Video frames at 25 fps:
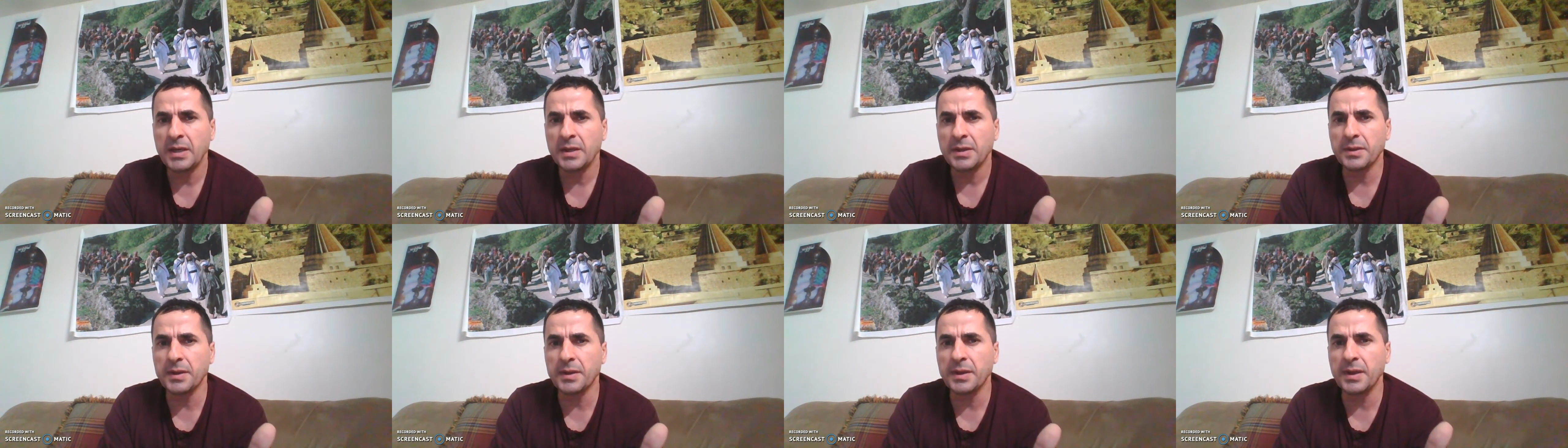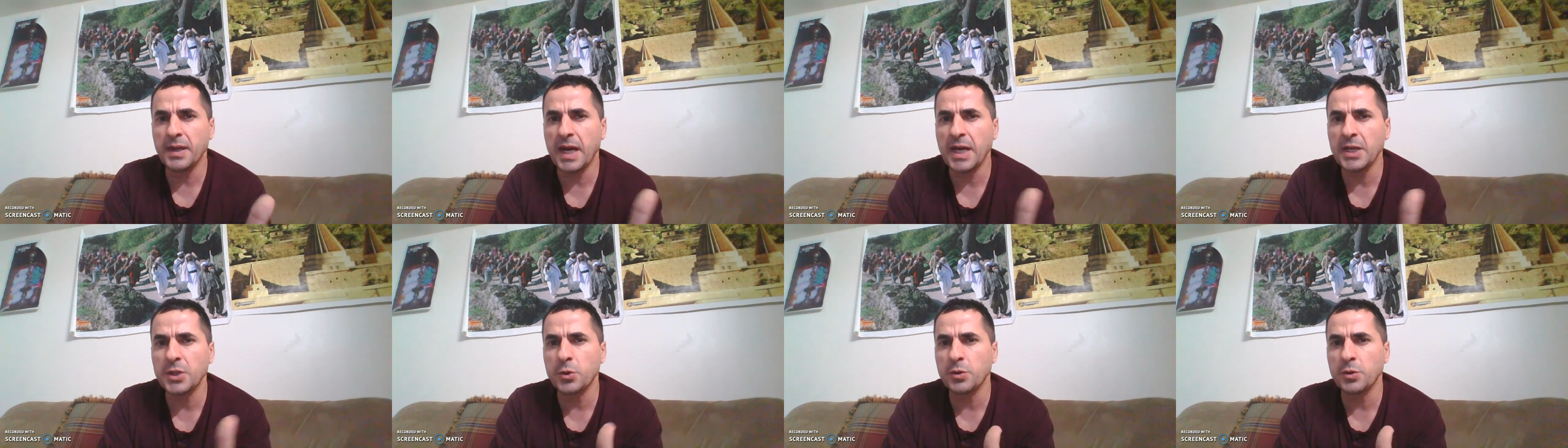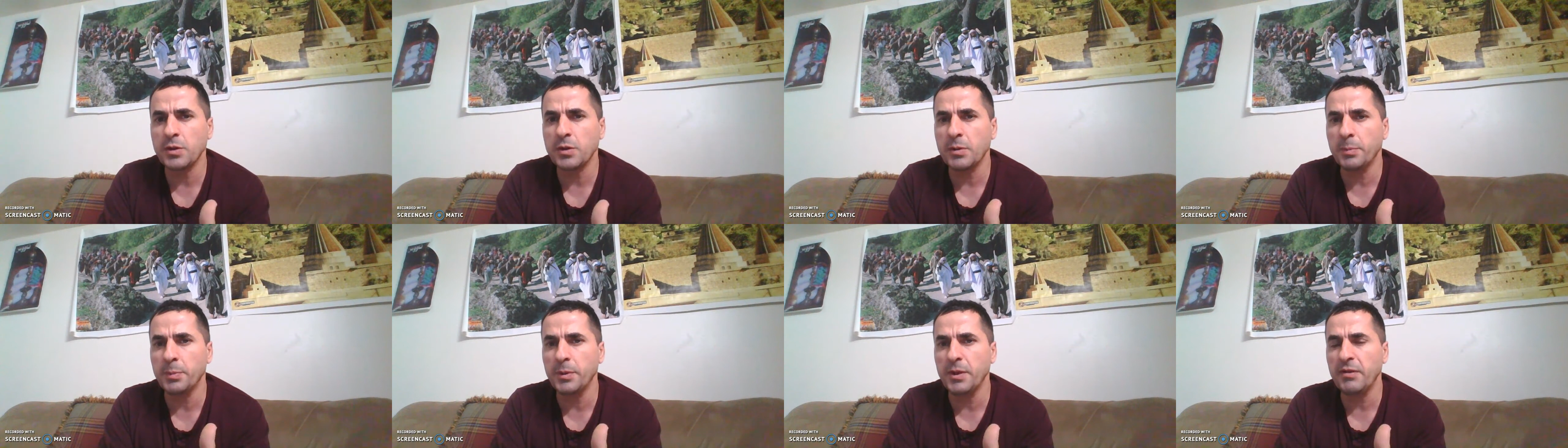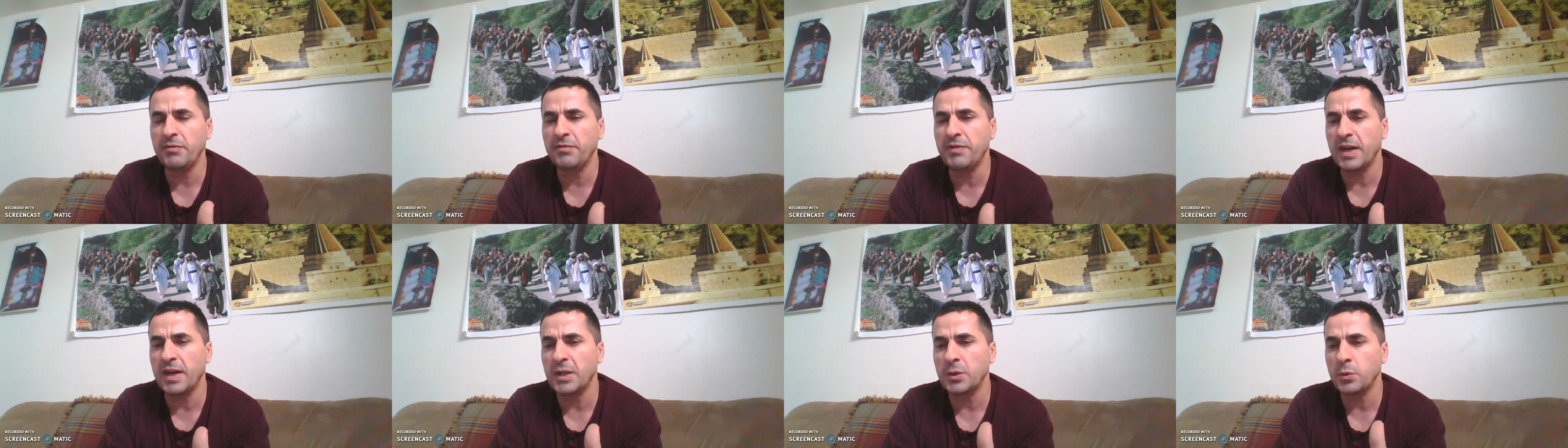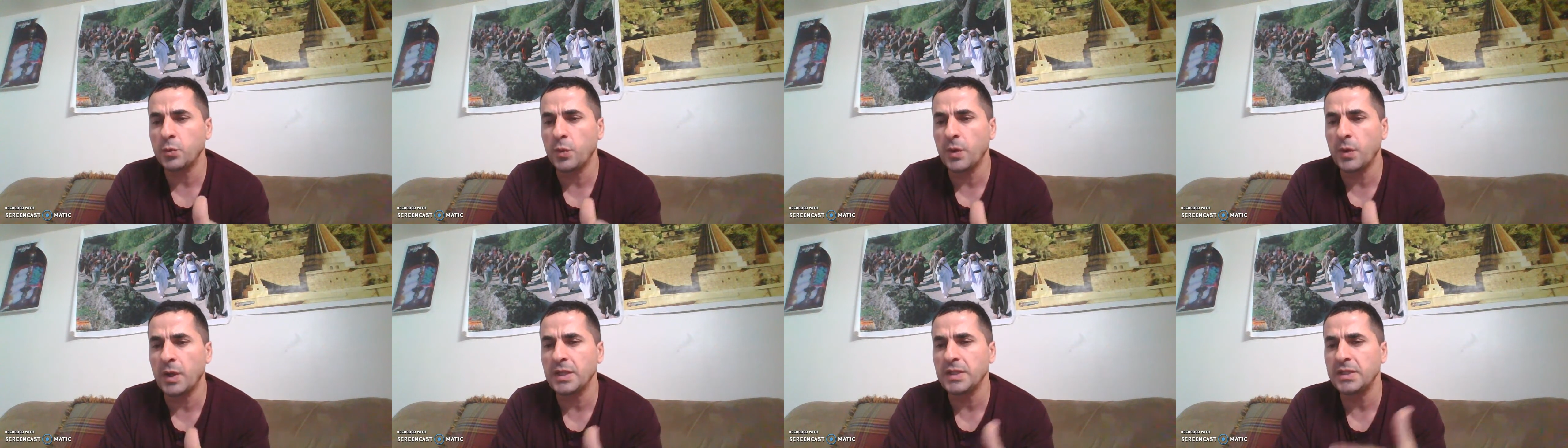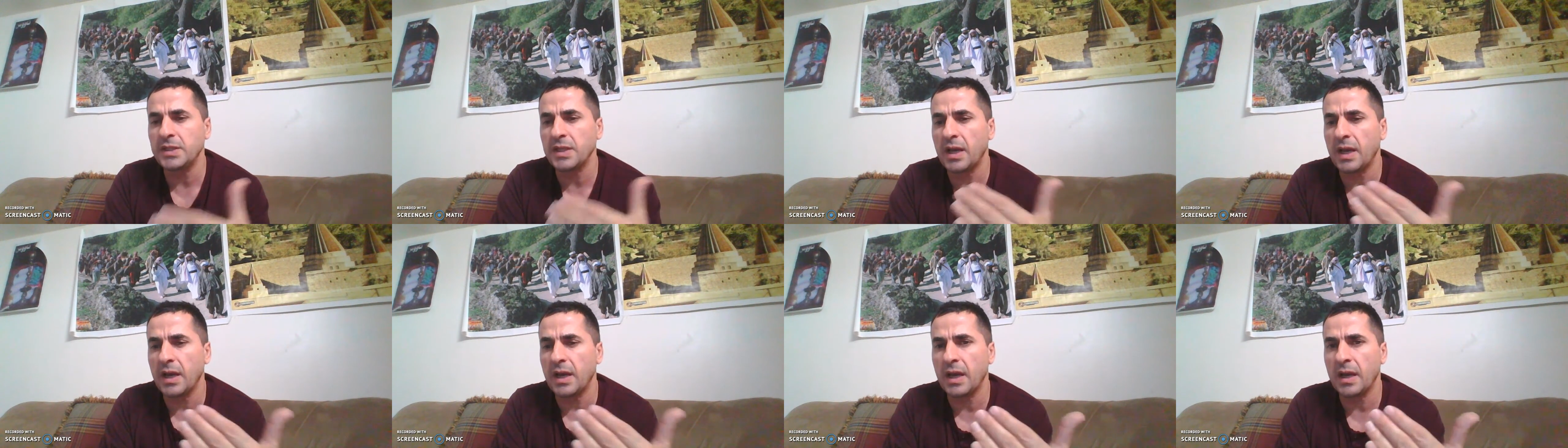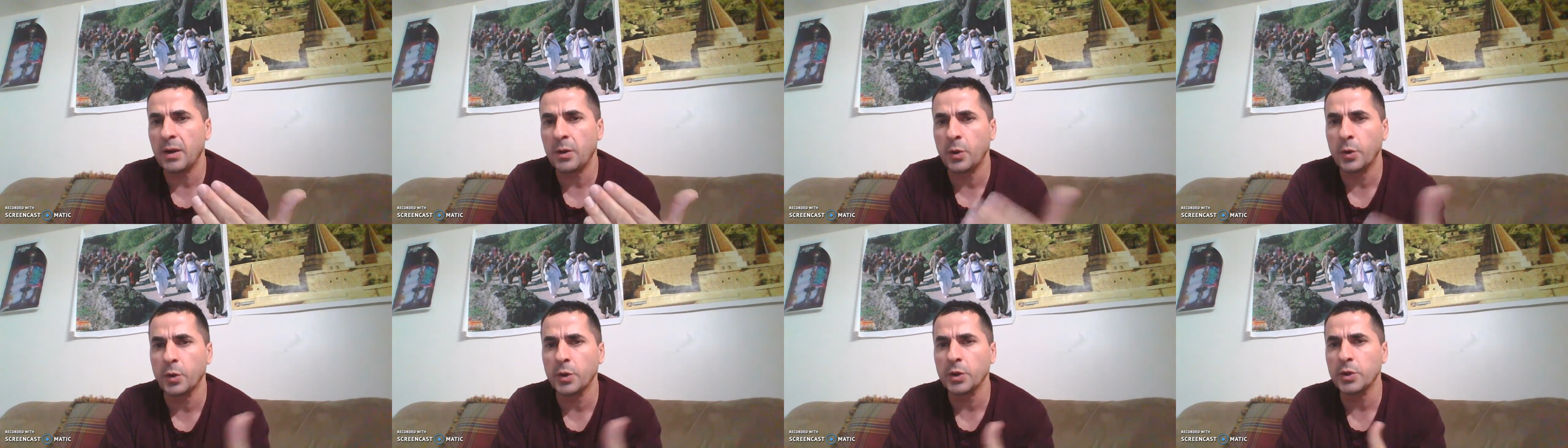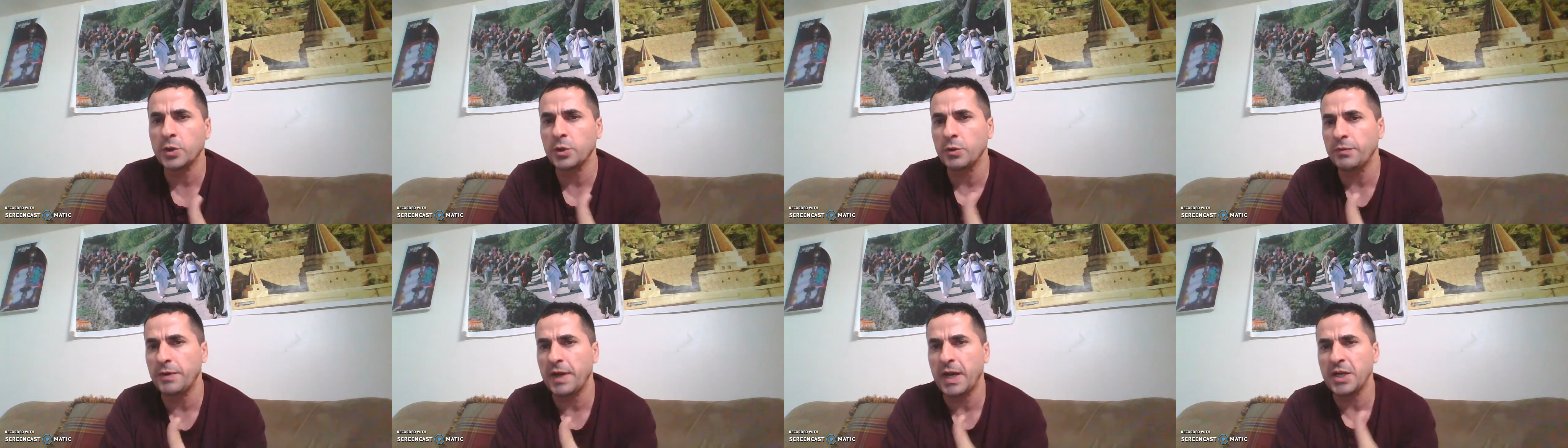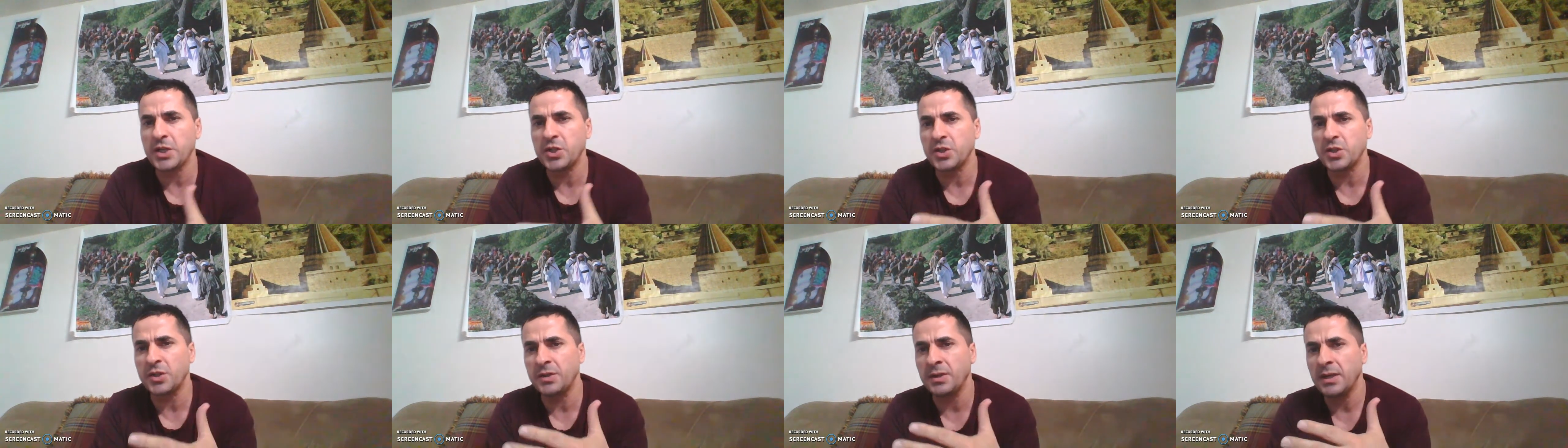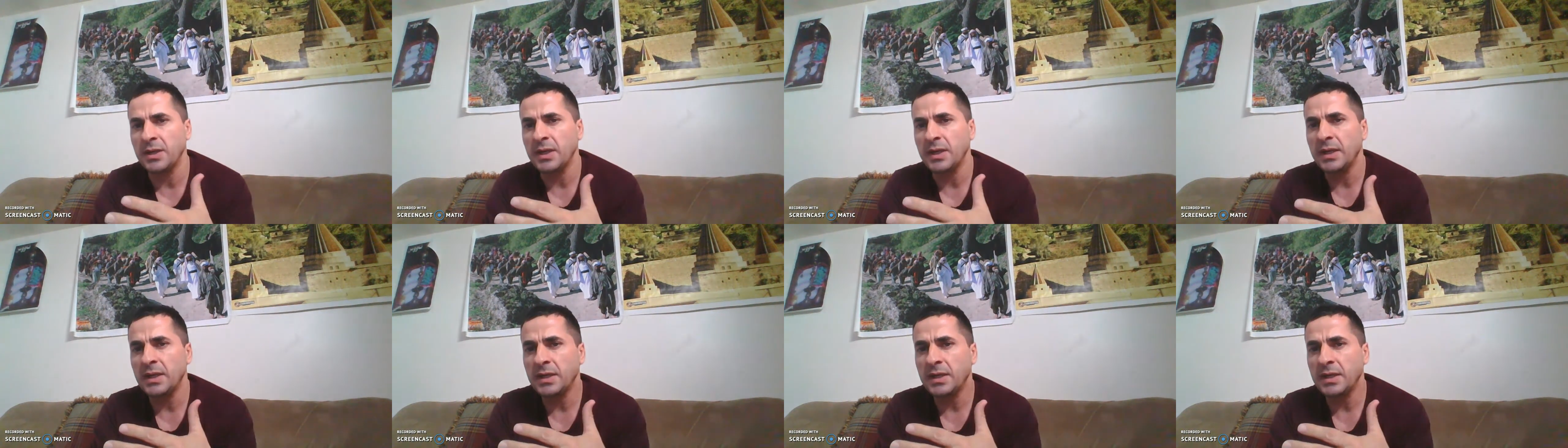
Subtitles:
relies on the belief that once a course of action